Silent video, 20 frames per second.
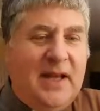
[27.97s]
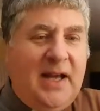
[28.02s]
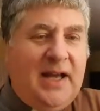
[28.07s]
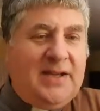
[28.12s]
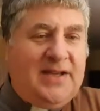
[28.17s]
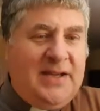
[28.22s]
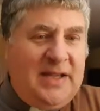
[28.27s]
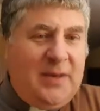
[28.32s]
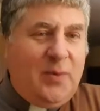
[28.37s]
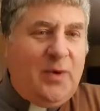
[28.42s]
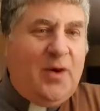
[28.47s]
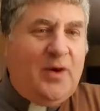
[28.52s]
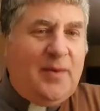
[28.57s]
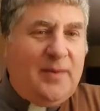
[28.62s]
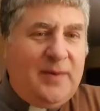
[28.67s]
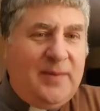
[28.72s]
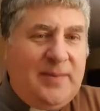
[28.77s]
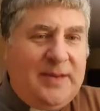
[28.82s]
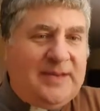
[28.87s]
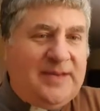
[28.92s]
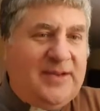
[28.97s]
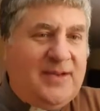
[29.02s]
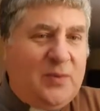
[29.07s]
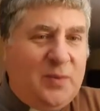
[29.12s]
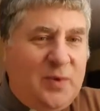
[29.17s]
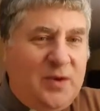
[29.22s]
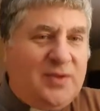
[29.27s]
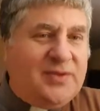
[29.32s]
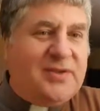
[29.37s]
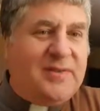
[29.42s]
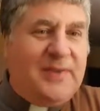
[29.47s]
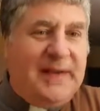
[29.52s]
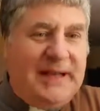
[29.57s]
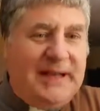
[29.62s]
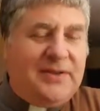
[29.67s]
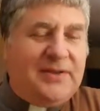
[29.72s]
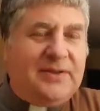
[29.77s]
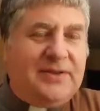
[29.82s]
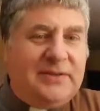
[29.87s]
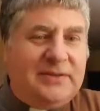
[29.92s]
I'll tell you what the message was
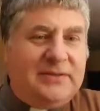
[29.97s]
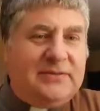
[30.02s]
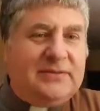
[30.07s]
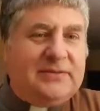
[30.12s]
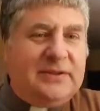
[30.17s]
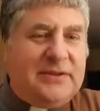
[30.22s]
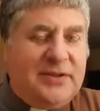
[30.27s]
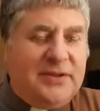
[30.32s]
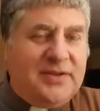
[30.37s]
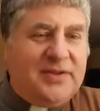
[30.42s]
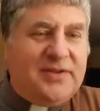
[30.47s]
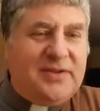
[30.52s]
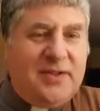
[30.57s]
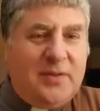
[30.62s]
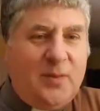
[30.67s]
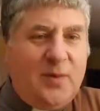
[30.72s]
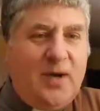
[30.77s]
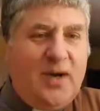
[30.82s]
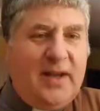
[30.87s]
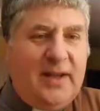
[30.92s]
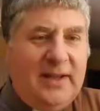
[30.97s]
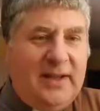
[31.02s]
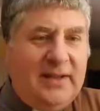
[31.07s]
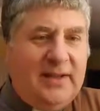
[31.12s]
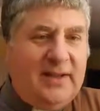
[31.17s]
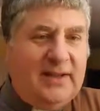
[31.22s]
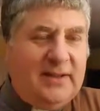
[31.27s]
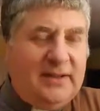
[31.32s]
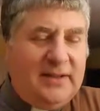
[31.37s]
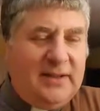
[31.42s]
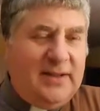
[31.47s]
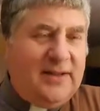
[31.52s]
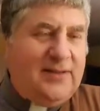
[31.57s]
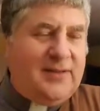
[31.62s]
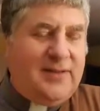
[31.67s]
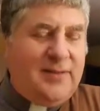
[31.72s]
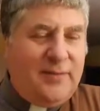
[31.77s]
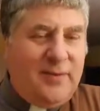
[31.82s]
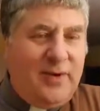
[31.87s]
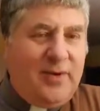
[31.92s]
about, and you'll see why
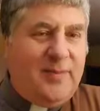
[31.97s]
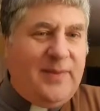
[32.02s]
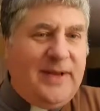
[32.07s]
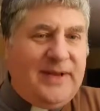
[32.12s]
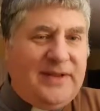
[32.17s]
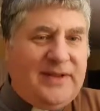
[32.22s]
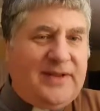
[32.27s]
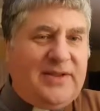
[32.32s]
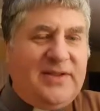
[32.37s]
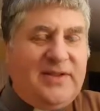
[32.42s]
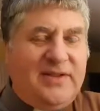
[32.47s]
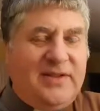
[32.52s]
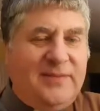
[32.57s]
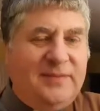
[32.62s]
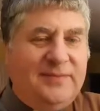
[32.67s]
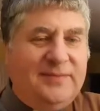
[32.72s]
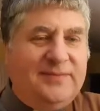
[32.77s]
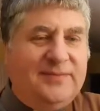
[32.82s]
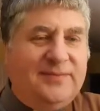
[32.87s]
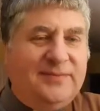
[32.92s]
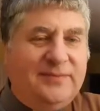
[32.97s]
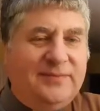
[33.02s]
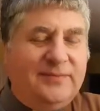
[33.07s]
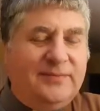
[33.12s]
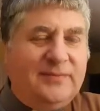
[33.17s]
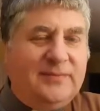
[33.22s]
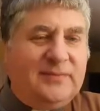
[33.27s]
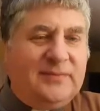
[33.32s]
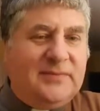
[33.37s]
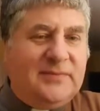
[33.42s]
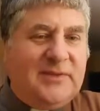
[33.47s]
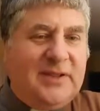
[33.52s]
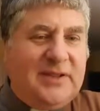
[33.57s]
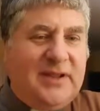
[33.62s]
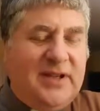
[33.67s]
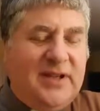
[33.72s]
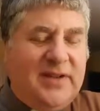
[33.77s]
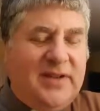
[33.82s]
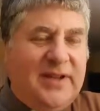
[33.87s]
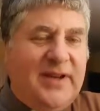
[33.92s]
it's the wrong message.
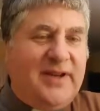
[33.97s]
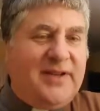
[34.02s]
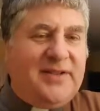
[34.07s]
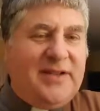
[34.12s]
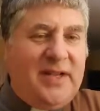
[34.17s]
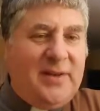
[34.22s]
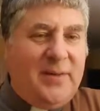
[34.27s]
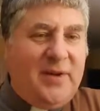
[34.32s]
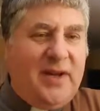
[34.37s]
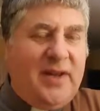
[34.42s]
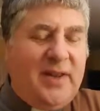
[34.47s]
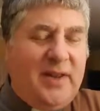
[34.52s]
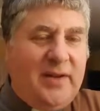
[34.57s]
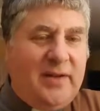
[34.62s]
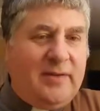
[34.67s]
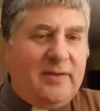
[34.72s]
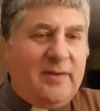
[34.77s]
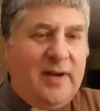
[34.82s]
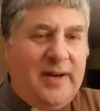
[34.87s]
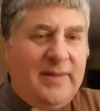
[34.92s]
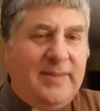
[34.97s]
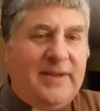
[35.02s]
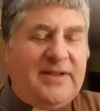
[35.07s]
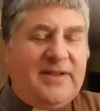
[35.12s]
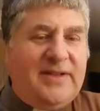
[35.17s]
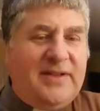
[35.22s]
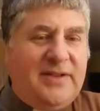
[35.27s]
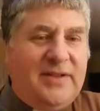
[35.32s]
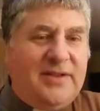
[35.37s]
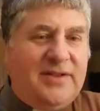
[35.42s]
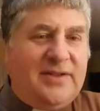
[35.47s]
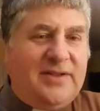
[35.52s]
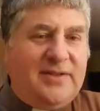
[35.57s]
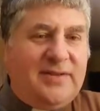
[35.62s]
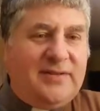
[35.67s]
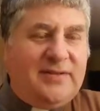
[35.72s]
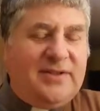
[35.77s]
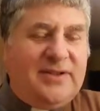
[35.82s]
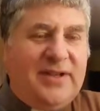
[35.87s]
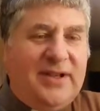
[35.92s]
And I'll, then I'll tell you what I think the right message
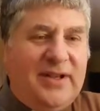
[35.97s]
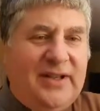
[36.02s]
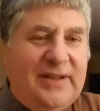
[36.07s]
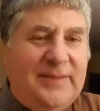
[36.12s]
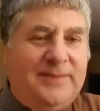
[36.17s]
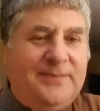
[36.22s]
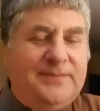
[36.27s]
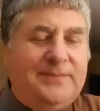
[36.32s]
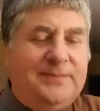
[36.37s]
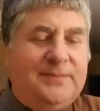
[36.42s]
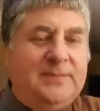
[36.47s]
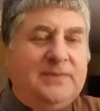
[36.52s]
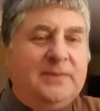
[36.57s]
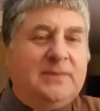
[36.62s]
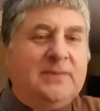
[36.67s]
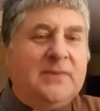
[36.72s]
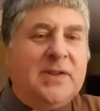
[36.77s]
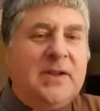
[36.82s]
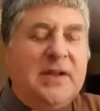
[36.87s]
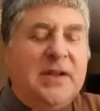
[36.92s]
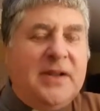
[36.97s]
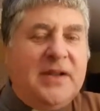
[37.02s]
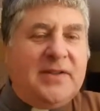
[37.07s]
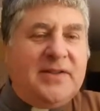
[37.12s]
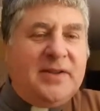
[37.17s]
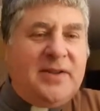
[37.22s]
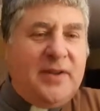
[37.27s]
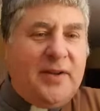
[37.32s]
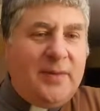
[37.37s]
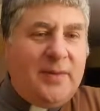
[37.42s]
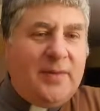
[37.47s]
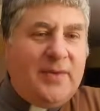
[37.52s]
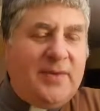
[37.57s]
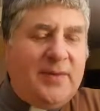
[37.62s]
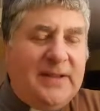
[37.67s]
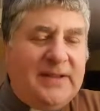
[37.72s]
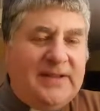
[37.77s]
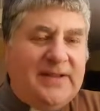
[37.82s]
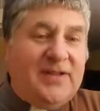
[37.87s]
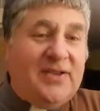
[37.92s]
is tonight. So the, the
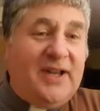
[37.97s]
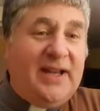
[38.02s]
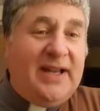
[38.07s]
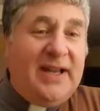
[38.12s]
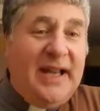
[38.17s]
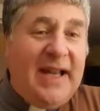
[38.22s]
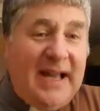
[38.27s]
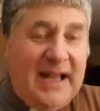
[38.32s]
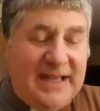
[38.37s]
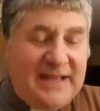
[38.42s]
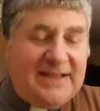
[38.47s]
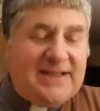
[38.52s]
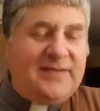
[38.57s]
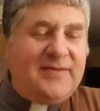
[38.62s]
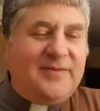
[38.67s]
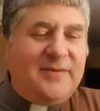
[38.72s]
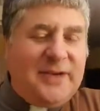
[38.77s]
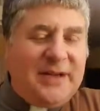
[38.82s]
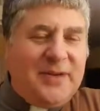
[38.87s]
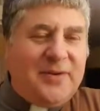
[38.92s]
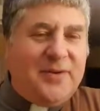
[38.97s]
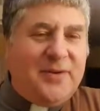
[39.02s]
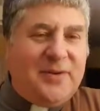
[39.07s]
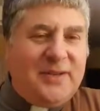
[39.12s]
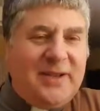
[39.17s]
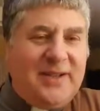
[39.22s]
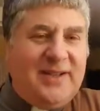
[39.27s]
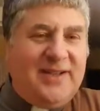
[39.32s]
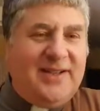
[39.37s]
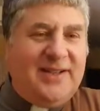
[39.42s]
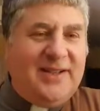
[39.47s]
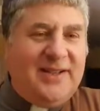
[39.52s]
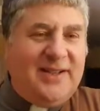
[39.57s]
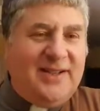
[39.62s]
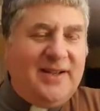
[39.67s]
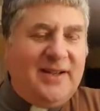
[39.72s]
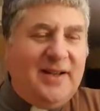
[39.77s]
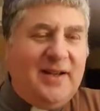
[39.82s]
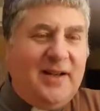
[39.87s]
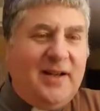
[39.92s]
message I had recorded
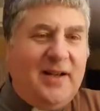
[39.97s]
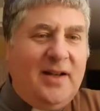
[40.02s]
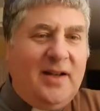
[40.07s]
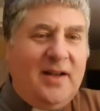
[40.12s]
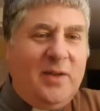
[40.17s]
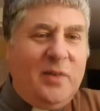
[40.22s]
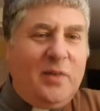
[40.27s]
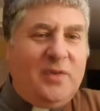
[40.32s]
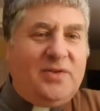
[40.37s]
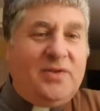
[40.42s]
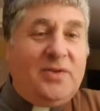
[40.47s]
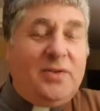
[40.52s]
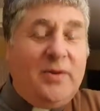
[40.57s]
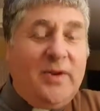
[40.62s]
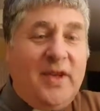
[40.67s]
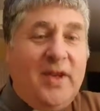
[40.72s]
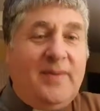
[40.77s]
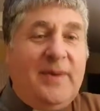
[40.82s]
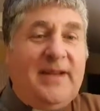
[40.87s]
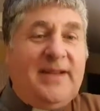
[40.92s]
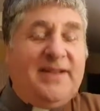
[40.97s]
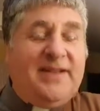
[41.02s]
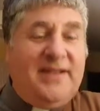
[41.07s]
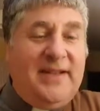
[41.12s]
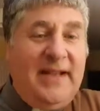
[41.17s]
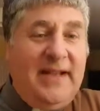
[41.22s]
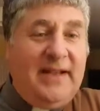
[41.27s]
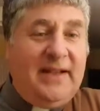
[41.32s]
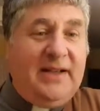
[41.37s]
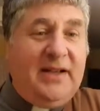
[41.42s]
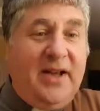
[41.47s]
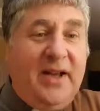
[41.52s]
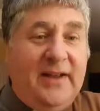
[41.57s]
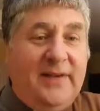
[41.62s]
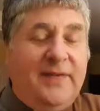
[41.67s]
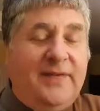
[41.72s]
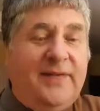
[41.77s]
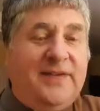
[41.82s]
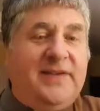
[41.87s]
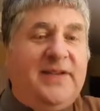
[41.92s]
was talking about seeing
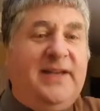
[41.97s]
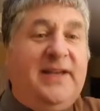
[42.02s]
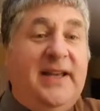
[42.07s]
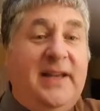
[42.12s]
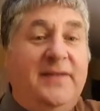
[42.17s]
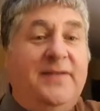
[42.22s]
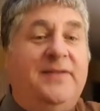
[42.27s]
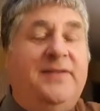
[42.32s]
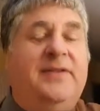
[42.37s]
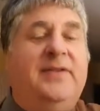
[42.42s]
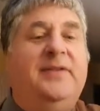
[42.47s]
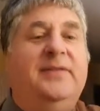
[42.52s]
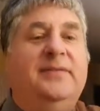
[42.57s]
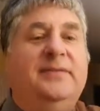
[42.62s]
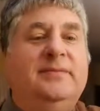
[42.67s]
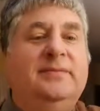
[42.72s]
life as a gift